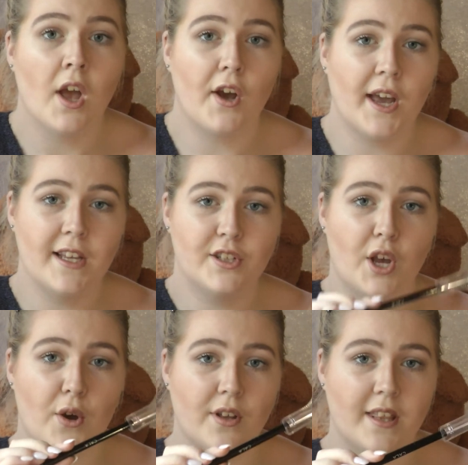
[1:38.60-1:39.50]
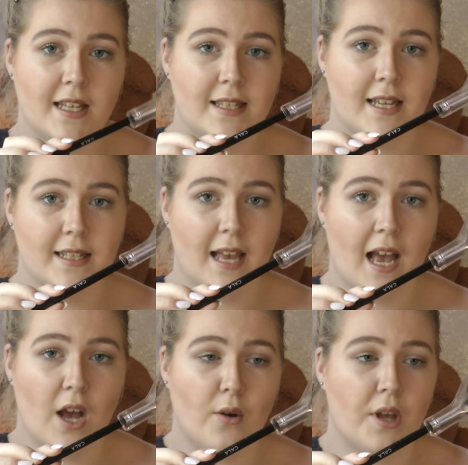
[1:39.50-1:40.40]
Okay, so this is
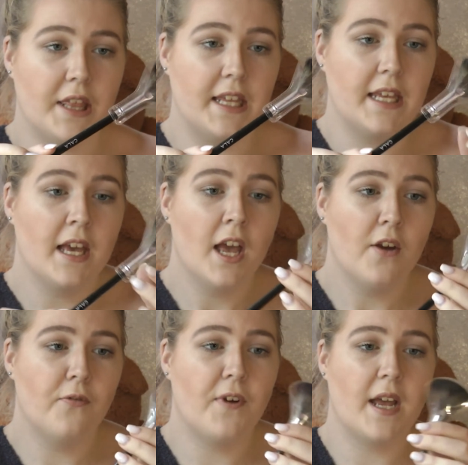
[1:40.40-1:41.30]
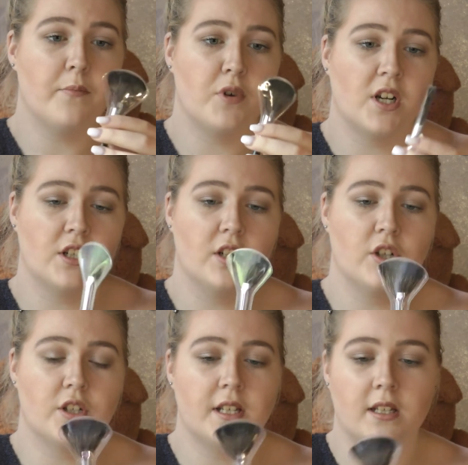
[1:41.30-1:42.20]
how the fan brush
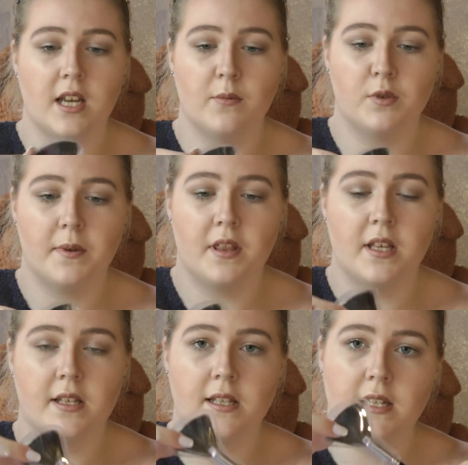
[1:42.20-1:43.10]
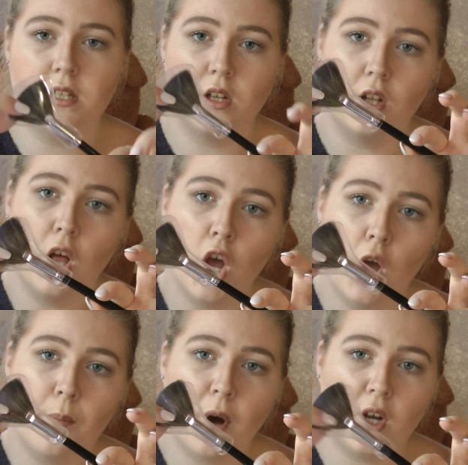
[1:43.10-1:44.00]
looks. It comes with this little
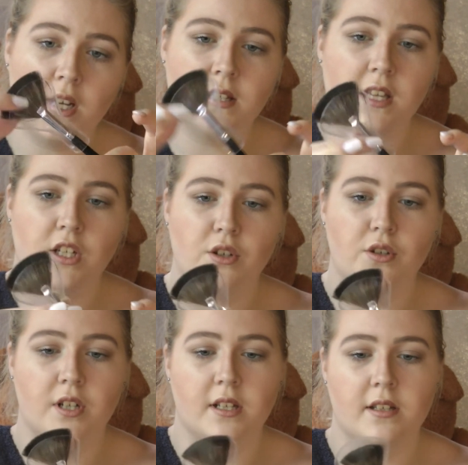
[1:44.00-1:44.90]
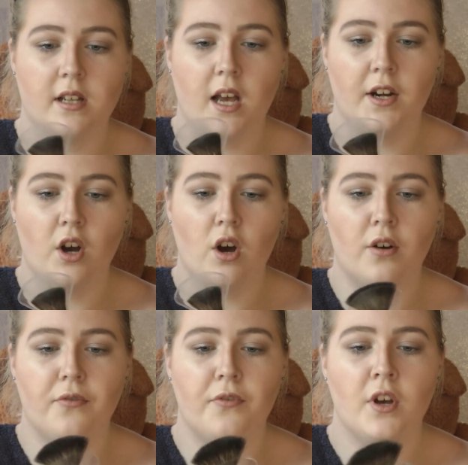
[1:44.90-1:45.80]
pocket that you just slide
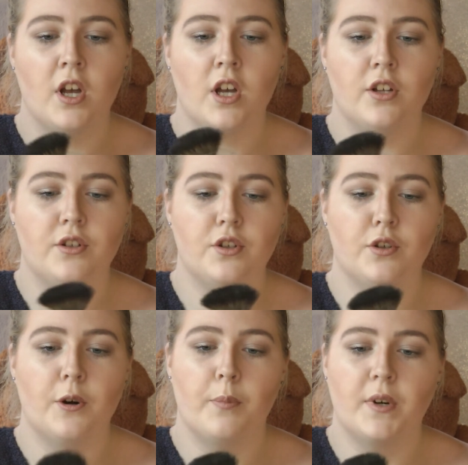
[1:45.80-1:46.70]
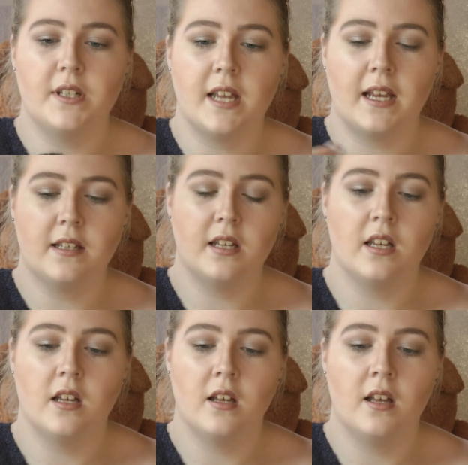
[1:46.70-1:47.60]
off to protect
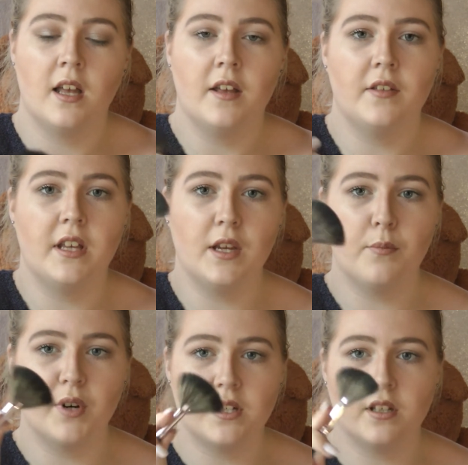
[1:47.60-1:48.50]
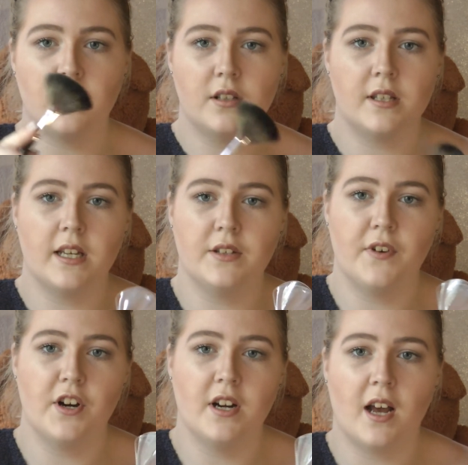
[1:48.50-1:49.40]
the bristles. It's
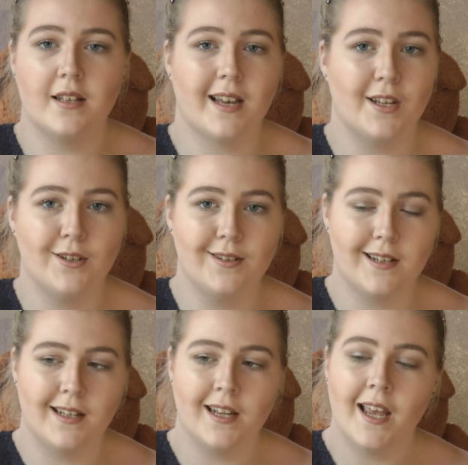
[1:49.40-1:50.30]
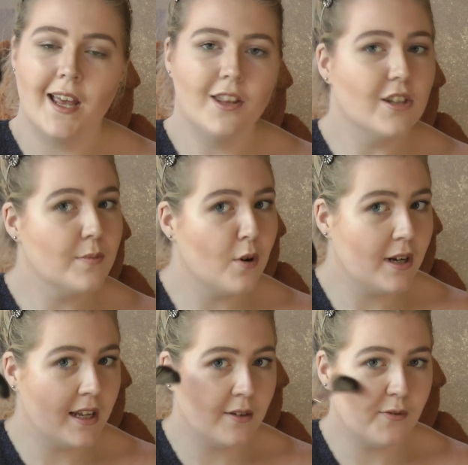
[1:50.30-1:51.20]
very nice. I used it this
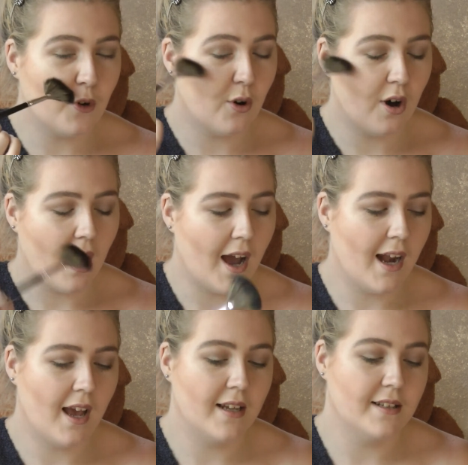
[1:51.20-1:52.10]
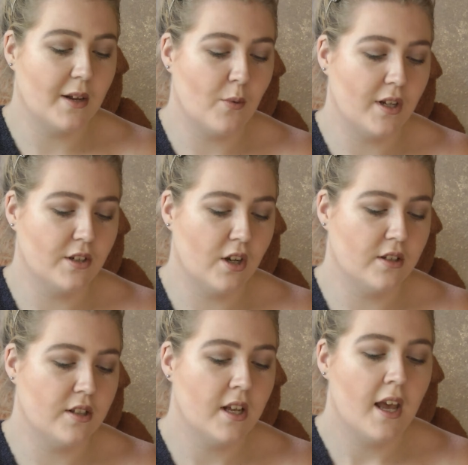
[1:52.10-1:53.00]
morning for highlights and
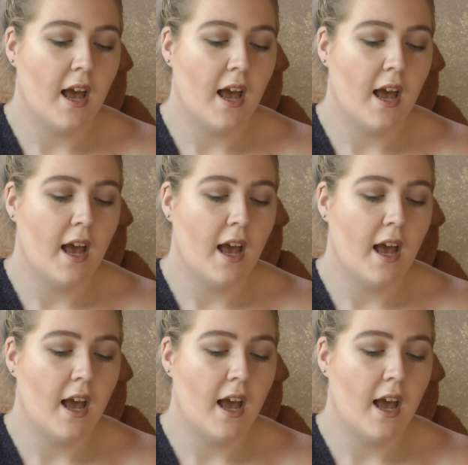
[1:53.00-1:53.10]
whatnot.